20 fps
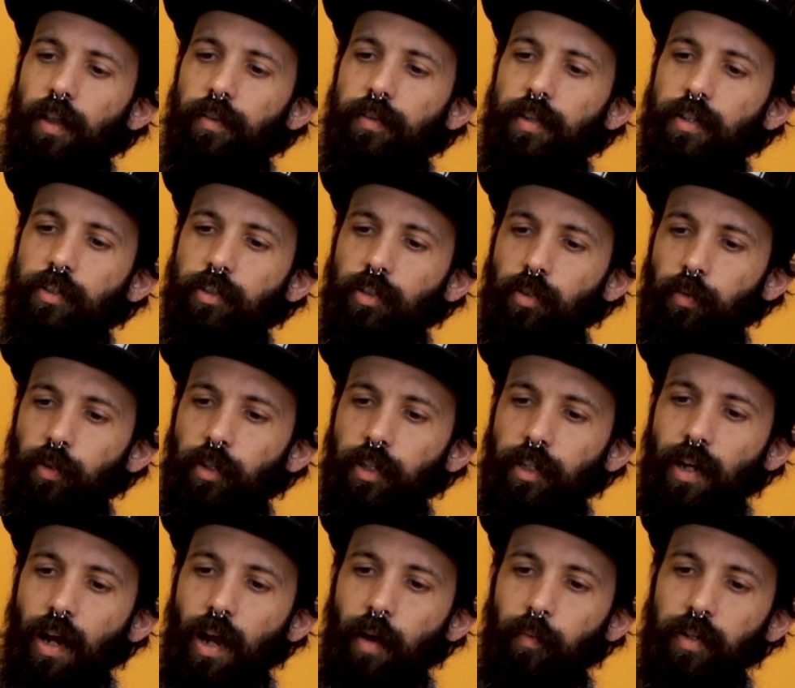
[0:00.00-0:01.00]
These are really
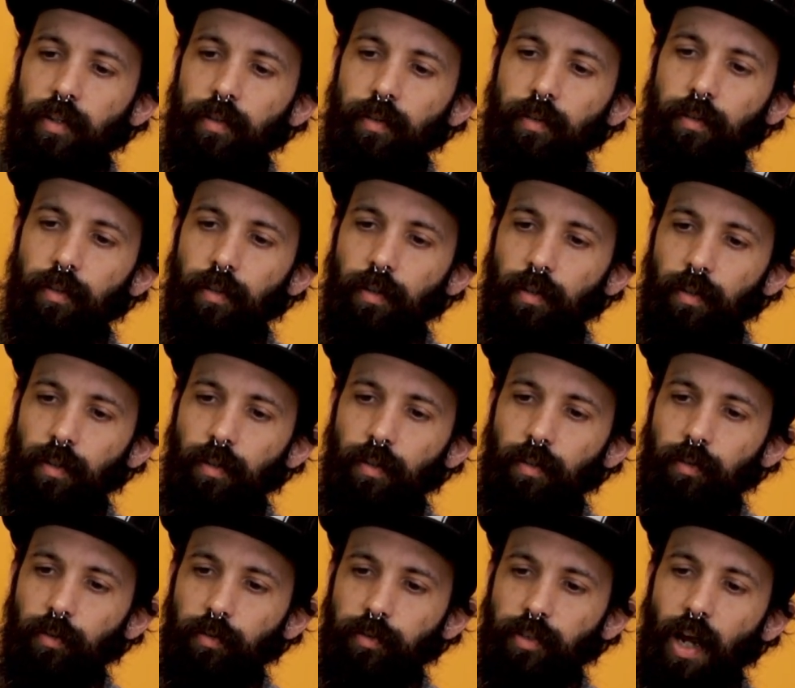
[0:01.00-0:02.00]
common. The
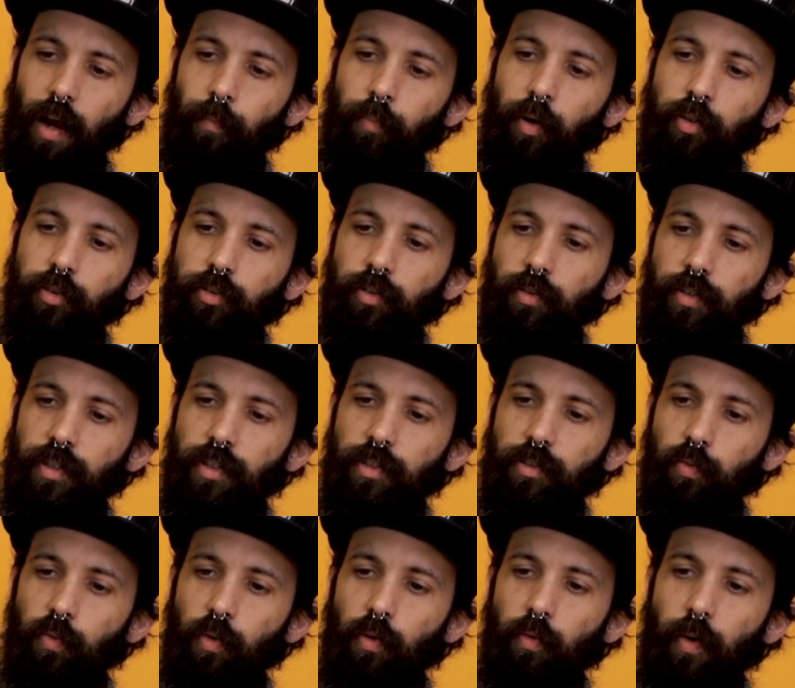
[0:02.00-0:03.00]
little top post on
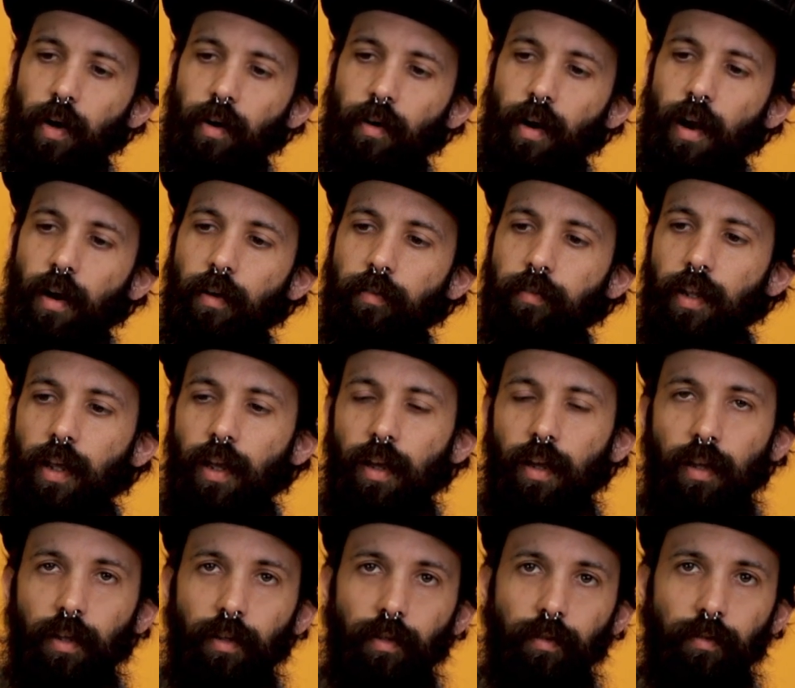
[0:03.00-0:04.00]
these will wear out
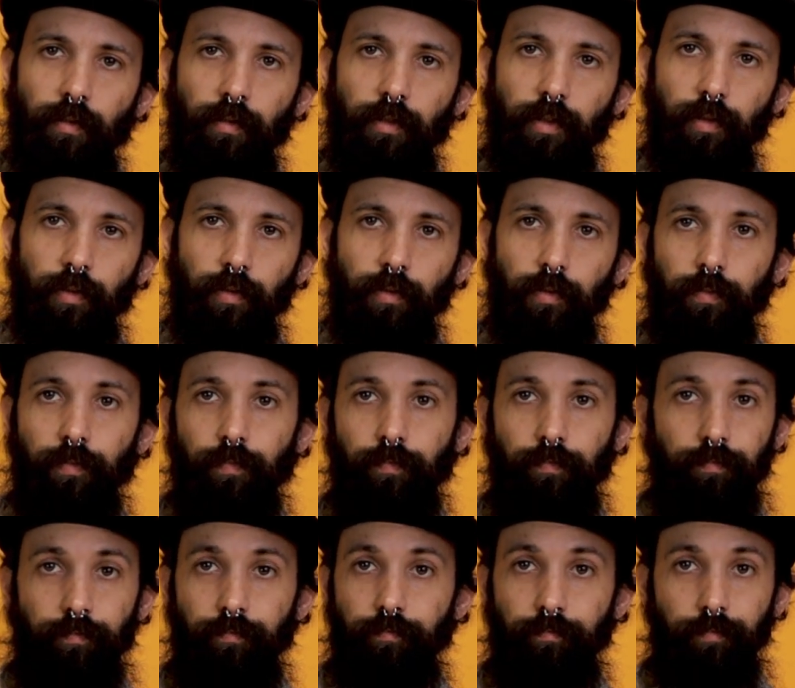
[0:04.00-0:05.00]
and you
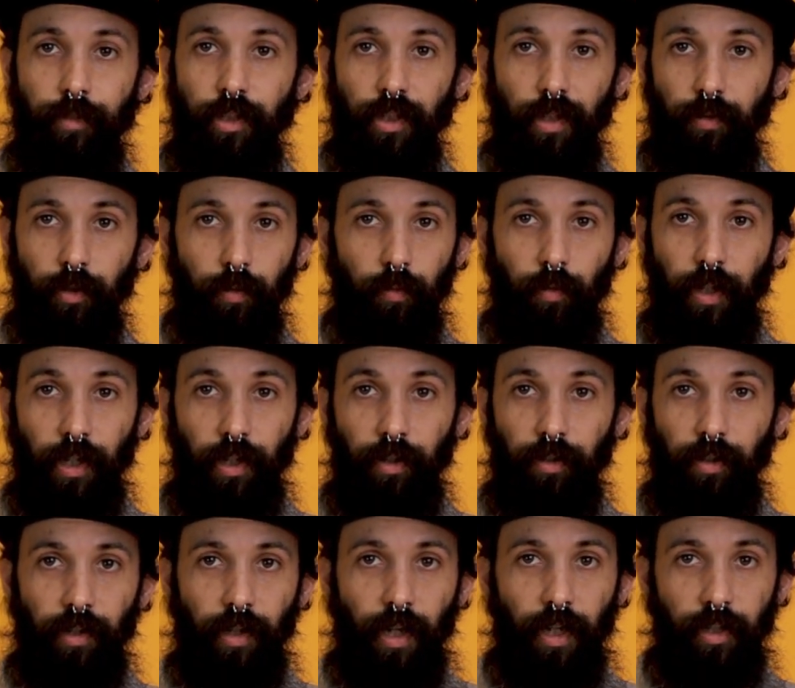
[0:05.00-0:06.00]
won't get a
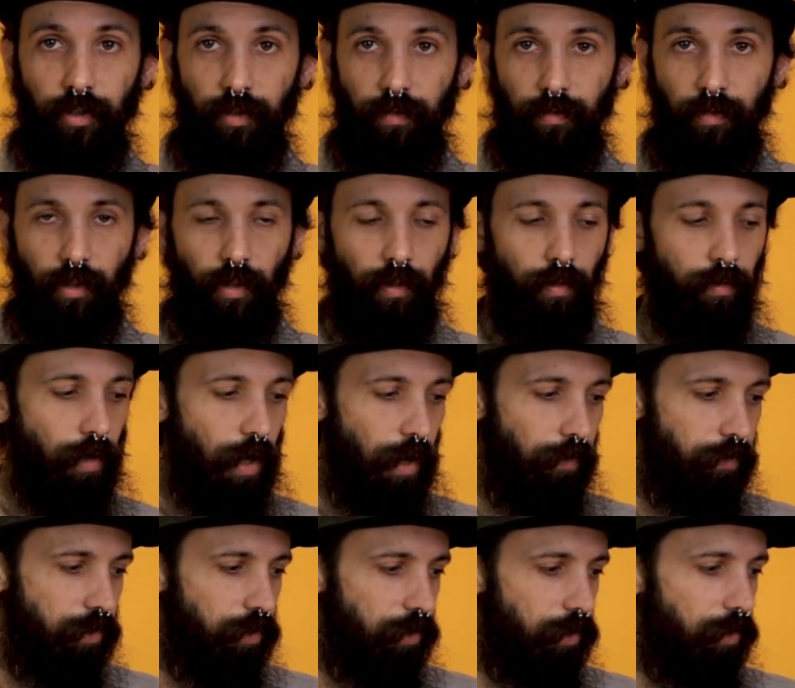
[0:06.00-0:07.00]
good connection. So
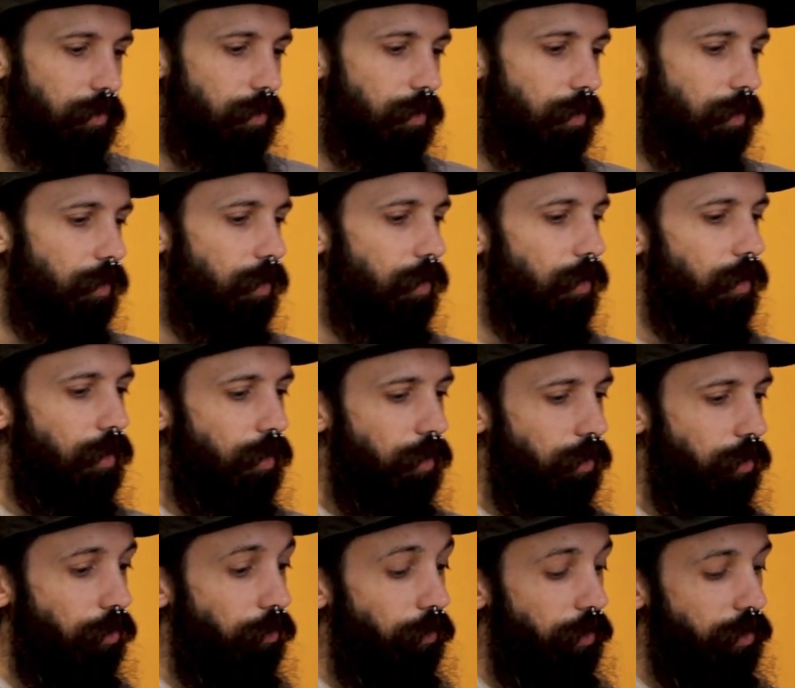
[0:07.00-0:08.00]
obviously,
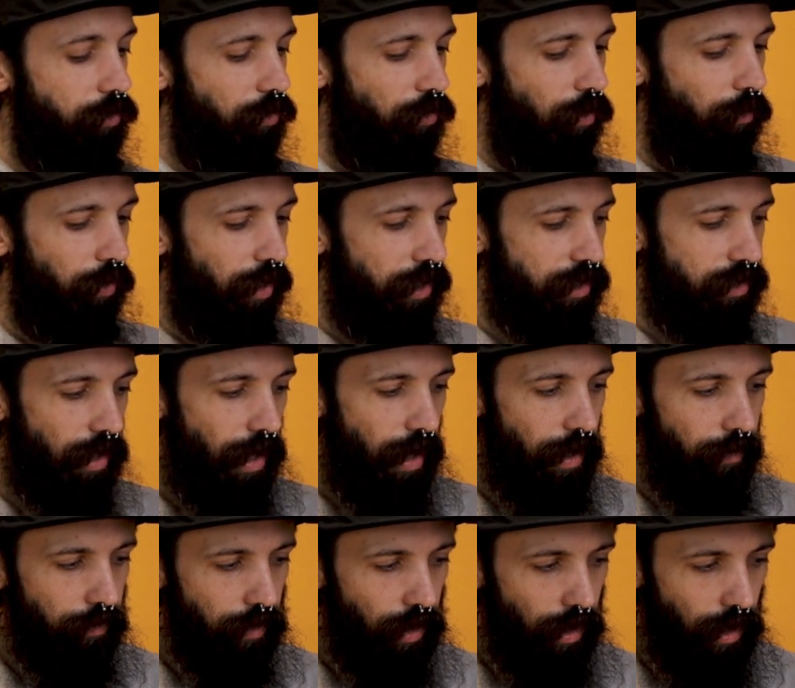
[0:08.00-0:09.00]
good reason to replace
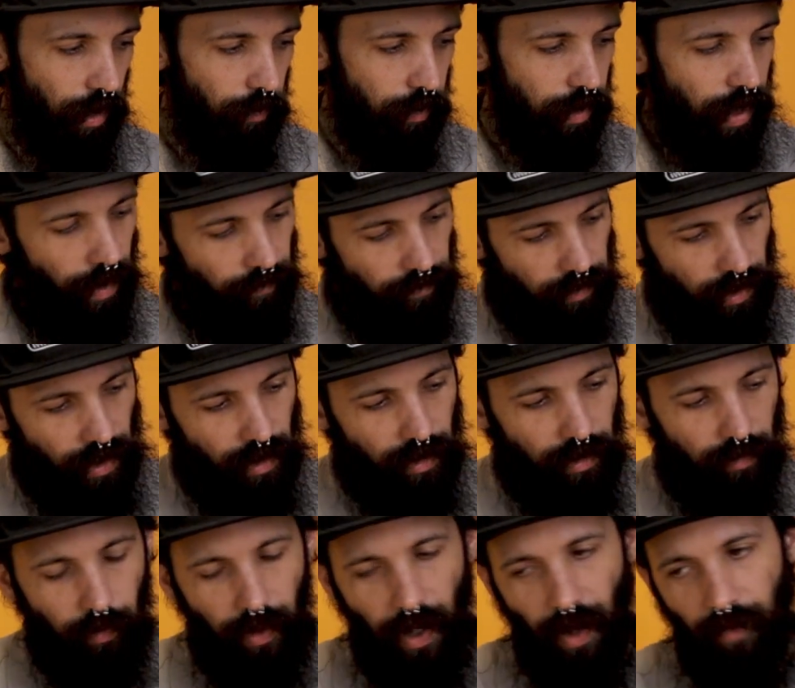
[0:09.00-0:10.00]
that. We have
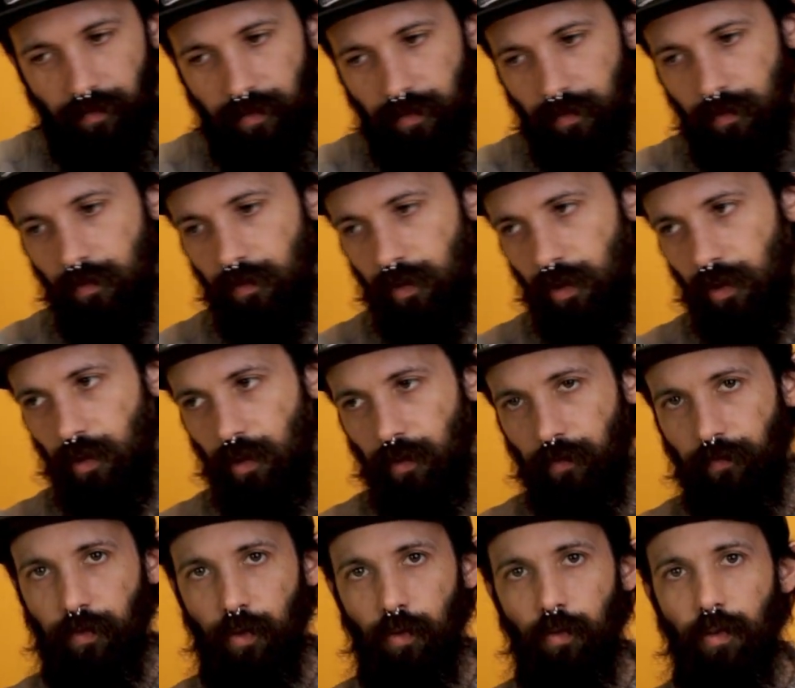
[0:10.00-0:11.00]

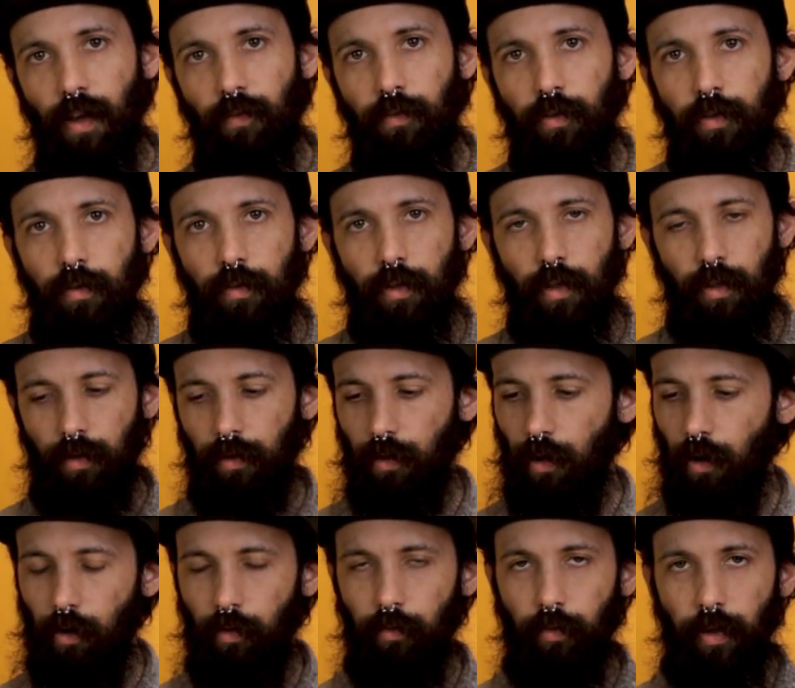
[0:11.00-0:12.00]
the fuel level unit,
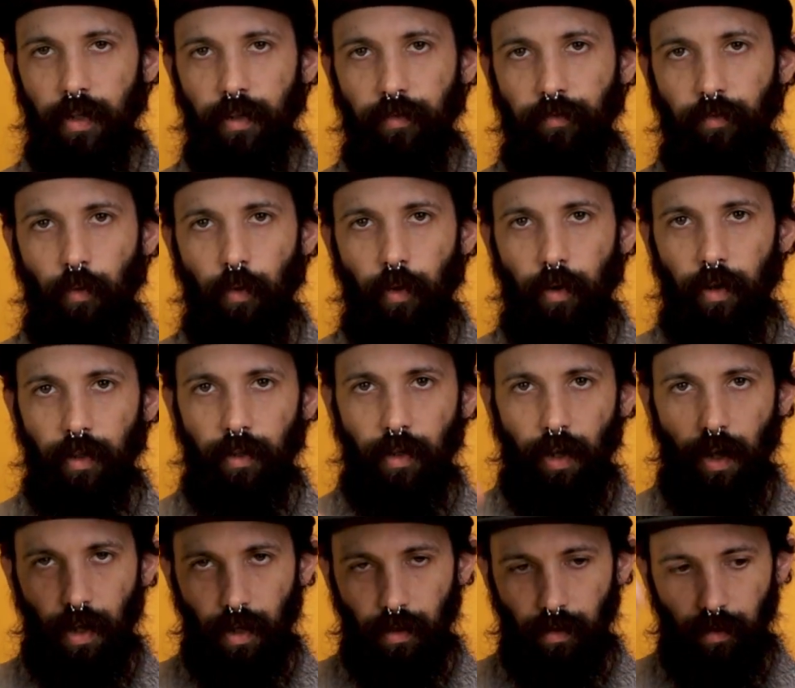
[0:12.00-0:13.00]
the O-ring for it,
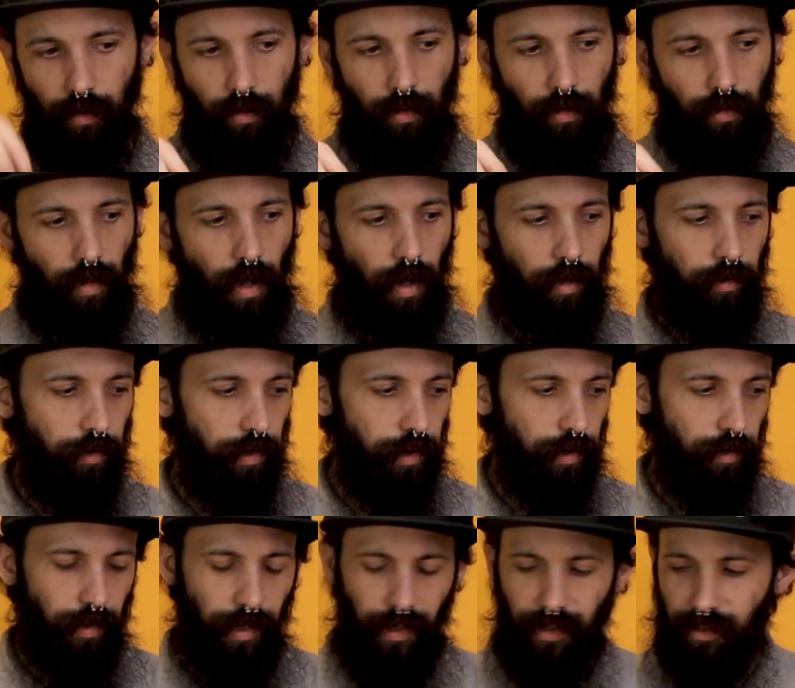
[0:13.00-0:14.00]
and the lock
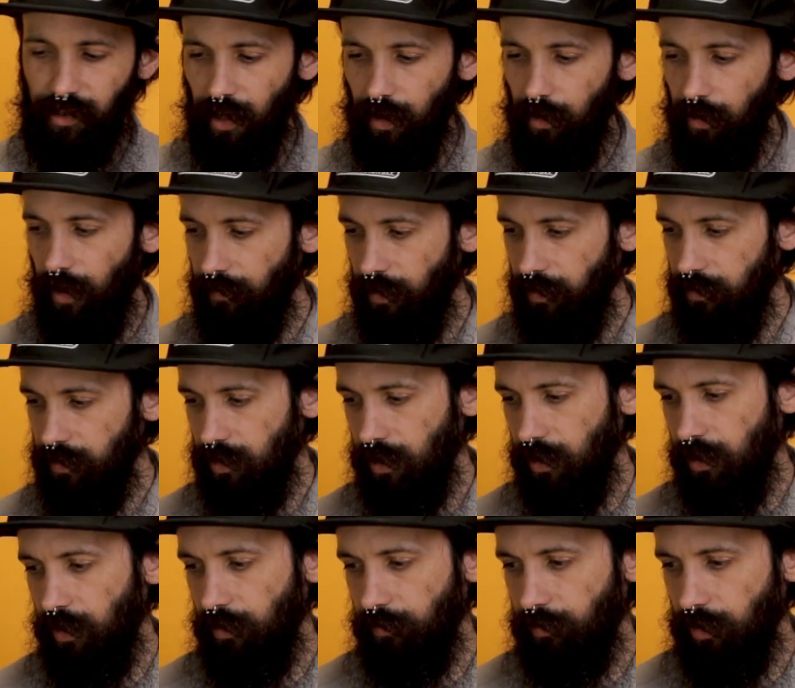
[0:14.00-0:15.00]
ring. Like I said, I don't have
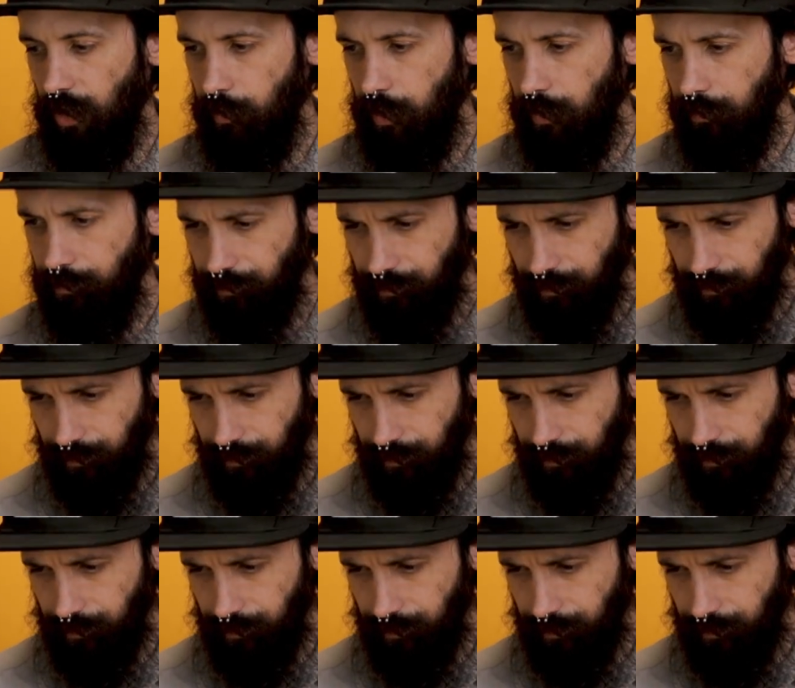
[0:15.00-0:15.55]
everything here in front of me.